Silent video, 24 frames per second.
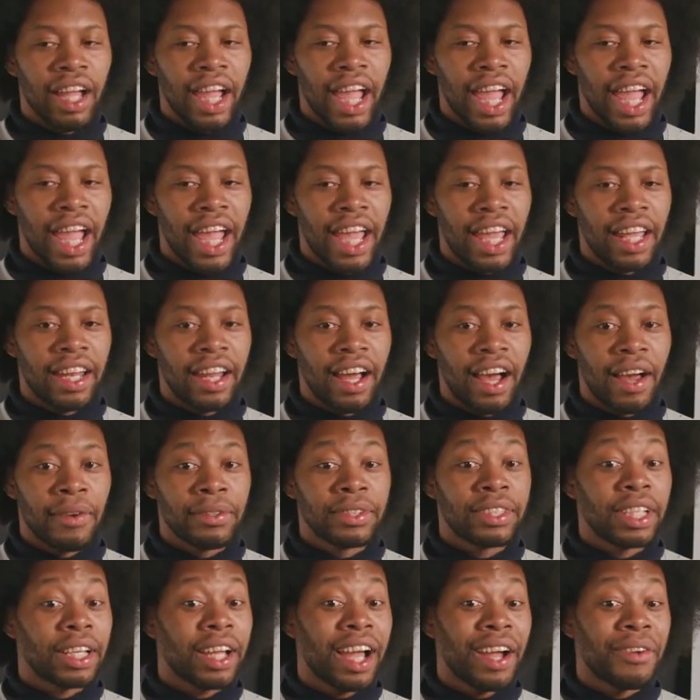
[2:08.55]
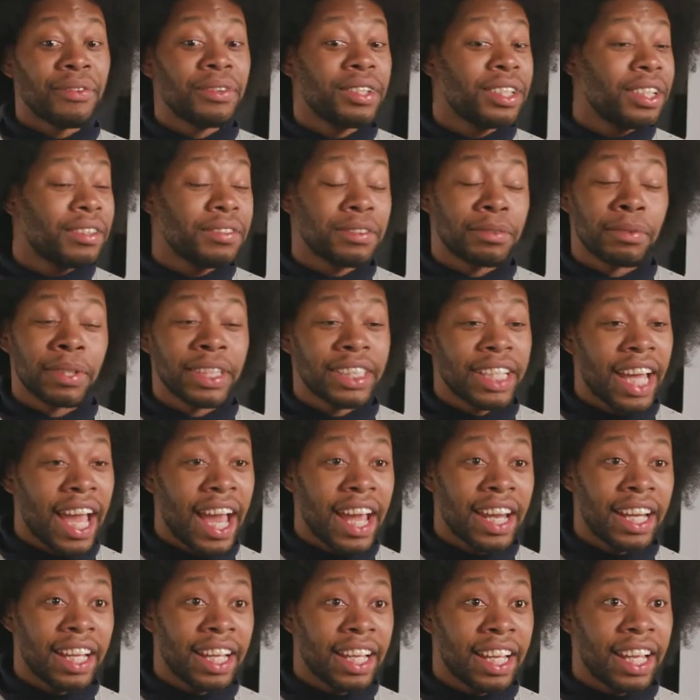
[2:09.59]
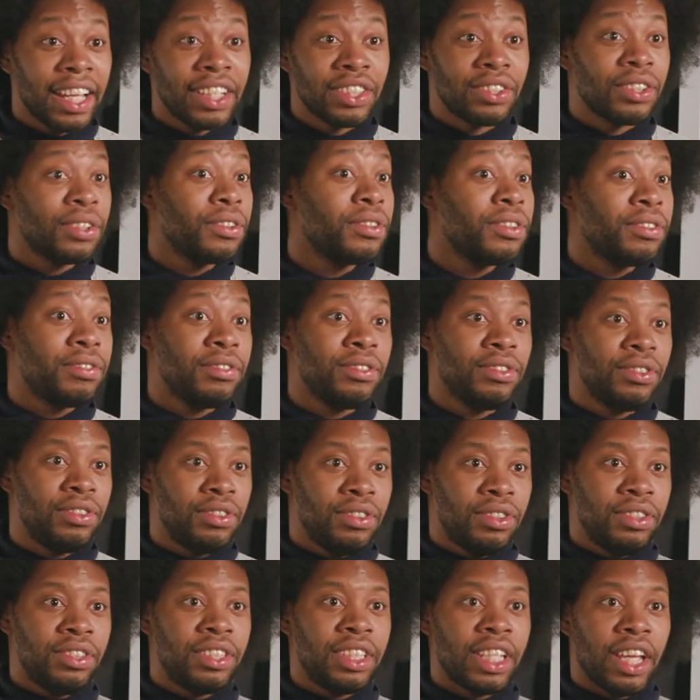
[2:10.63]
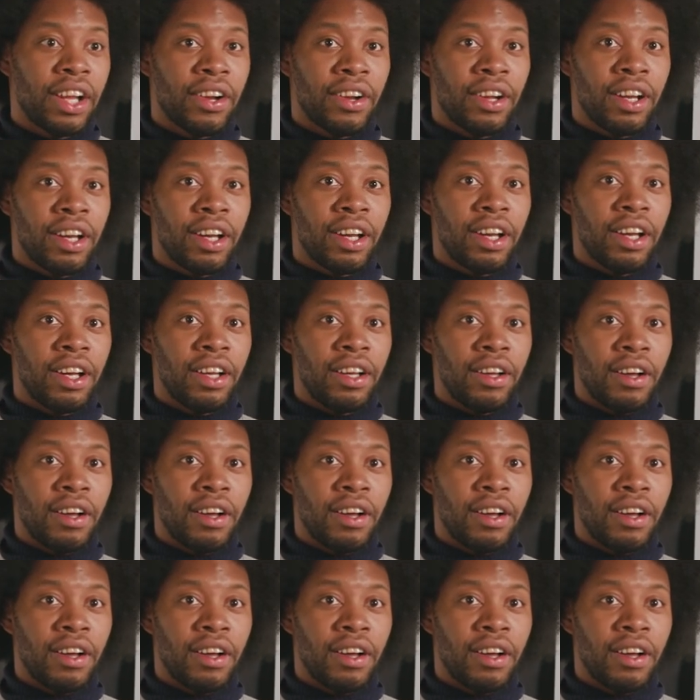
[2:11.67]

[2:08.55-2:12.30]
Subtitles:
And I was like, I really love this play, Daddy. And so Sarah,